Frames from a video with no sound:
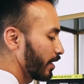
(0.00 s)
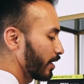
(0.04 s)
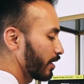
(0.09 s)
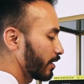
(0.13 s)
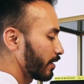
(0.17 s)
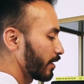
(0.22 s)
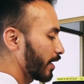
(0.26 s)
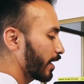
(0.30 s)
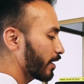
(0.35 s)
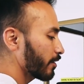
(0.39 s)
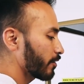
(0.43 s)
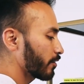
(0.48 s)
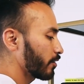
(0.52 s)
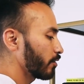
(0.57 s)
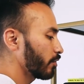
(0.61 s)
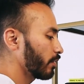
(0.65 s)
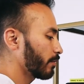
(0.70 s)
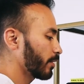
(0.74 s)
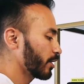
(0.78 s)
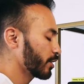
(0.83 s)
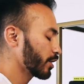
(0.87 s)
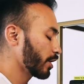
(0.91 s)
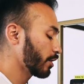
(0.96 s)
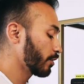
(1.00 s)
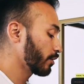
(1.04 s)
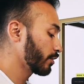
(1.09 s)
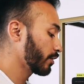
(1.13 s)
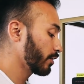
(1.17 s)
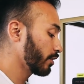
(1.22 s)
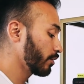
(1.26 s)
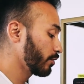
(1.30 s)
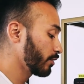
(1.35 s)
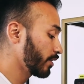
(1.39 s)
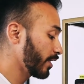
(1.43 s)
Next two I'm going to share with
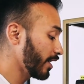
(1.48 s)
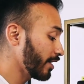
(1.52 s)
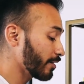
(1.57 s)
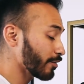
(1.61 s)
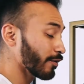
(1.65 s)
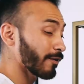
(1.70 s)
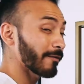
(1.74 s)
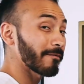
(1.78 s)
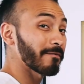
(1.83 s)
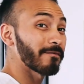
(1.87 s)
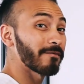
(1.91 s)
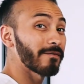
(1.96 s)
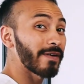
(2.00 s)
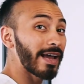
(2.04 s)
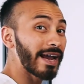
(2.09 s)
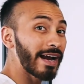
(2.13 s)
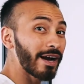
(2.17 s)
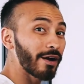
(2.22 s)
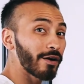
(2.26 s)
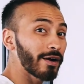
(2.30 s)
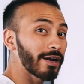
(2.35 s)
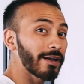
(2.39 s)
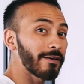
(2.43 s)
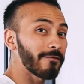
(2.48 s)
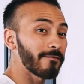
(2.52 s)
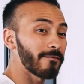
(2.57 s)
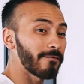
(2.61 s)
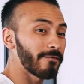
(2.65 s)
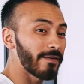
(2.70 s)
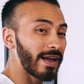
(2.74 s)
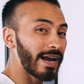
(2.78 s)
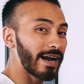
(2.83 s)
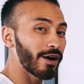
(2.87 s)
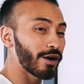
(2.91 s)
you, these are very,
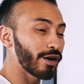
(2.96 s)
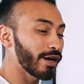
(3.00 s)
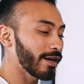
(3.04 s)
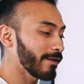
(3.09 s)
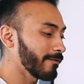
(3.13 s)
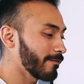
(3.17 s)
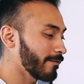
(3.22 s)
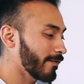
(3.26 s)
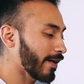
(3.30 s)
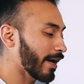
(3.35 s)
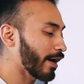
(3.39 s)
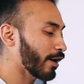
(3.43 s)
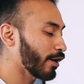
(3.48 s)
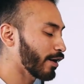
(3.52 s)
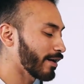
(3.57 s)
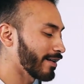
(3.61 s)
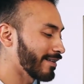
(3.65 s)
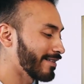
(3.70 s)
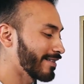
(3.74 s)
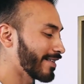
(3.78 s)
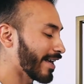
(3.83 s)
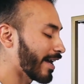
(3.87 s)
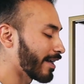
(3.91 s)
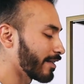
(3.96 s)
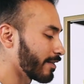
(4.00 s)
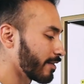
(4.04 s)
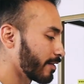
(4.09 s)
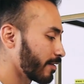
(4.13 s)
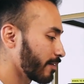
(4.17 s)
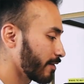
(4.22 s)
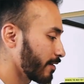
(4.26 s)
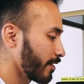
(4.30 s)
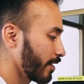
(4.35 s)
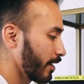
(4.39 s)
very, very
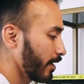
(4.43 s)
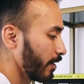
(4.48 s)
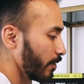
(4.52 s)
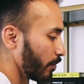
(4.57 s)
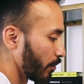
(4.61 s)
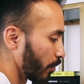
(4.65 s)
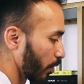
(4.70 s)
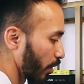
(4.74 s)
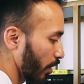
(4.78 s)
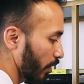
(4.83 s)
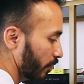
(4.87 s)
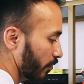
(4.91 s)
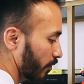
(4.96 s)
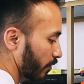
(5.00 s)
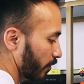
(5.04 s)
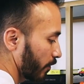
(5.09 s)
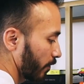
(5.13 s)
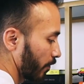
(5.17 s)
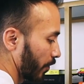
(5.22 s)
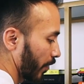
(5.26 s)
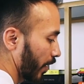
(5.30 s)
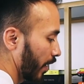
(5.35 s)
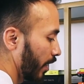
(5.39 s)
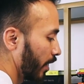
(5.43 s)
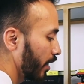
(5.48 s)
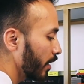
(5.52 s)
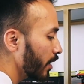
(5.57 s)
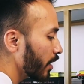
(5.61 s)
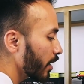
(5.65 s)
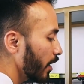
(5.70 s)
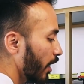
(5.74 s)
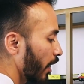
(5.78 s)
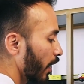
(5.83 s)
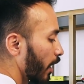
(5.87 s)
dense books.
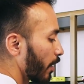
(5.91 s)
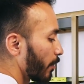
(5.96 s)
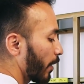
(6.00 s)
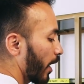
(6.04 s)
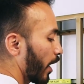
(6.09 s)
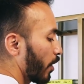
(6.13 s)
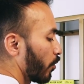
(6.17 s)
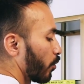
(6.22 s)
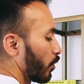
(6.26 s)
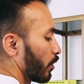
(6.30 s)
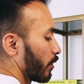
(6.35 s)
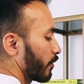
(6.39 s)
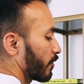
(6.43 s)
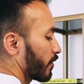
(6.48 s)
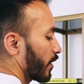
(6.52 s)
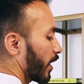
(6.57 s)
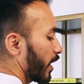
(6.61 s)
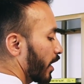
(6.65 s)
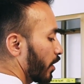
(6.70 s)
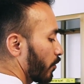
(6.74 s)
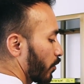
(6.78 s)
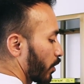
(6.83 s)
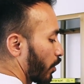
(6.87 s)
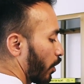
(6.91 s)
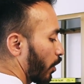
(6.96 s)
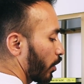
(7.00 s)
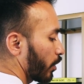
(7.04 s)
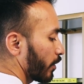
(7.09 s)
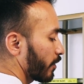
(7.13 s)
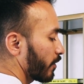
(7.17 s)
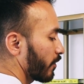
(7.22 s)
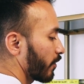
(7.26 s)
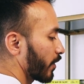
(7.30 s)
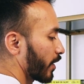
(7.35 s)
I will say,
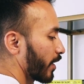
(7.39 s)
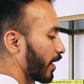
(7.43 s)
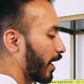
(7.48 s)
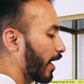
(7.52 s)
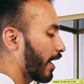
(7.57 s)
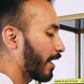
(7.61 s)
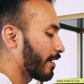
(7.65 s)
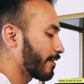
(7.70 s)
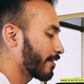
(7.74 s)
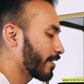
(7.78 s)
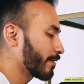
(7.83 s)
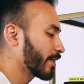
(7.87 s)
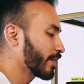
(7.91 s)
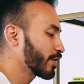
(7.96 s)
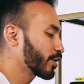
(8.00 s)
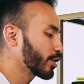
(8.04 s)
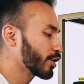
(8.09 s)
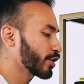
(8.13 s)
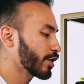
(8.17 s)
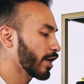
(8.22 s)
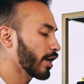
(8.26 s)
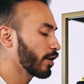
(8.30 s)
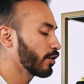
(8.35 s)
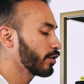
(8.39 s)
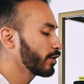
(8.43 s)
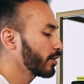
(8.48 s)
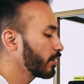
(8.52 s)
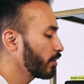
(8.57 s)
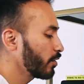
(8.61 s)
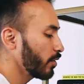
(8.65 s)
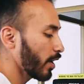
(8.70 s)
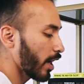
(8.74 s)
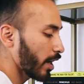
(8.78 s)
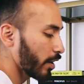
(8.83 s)
regardless of the concept I just shared with
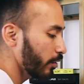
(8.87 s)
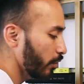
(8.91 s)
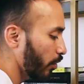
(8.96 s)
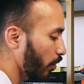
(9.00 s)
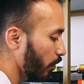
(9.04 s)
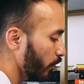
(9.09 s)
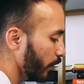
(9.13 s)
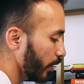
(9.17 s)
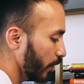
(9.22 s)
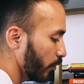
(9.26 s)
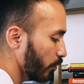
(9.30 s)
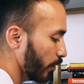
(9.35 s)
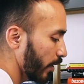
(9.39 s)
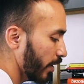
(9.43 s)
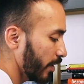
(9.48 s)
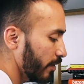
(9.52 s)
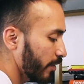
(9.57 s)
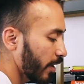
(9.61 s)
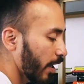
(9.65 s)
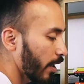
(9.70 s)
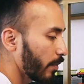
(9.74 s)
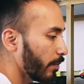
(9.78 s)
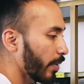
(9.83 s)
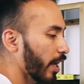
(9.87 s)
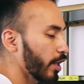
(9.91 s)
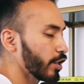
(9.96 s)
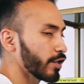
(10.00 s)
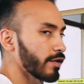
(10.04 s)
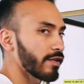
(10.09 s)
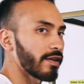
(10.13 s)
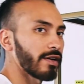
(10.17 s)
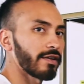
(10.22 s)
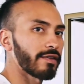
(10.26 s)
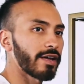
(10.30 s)
you, I could only read 10
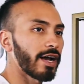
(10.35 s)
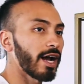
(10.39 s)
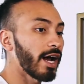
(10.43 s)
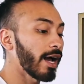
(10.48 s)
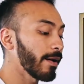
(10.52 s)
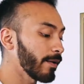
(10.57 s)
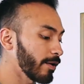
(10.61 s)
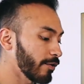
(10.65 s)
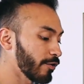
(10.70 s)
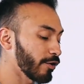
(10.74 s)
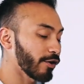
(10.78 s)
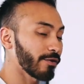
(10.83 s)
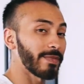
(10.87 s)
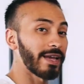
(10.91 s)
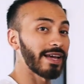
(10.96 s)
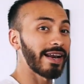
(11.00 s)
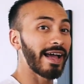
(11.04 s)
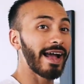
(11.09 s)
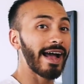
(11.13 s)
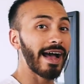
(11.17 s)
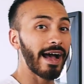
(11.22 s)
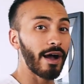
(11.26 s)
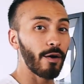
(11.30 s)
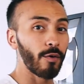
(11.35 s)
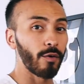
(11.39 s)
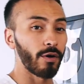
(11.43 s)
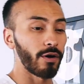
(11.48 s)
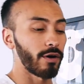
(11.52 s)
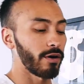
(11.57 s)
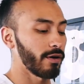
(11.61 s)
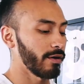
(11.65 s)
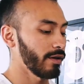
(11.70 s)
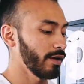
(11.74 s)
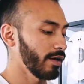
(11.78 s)
pages at a time, and it took me an
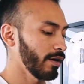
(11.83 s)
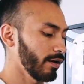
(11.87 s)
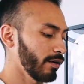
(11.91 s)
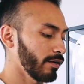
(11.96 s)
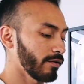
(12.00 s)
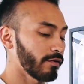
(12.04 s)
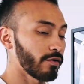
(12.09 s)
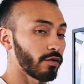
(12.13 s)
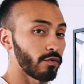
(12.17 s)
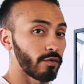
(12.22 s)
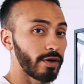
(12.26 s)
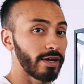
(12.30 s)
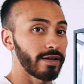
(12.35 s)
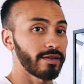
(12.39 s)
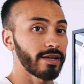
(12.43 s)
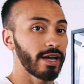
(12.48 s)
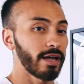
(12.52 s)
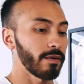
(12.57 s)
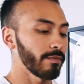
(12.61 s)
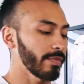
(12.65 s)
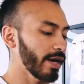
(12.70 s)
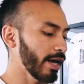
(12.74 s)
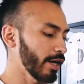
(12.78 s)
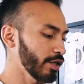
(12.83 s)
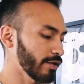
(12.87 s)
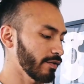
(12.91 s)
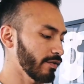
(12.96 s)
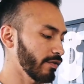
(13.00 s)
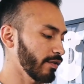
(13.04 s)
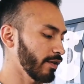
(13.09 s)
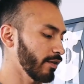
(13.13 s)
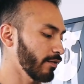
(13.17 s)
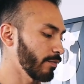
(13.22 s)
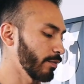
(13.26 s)
hour to read 10 pages
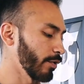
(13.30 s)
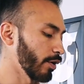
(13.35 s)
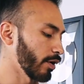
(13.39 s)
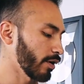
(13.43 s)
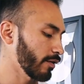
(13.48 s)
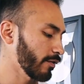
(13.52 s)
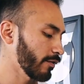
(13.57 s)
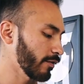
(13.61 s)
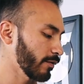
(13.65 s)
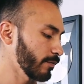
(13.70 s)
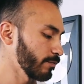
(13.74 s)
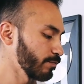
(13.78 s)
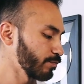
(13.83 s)
in these books.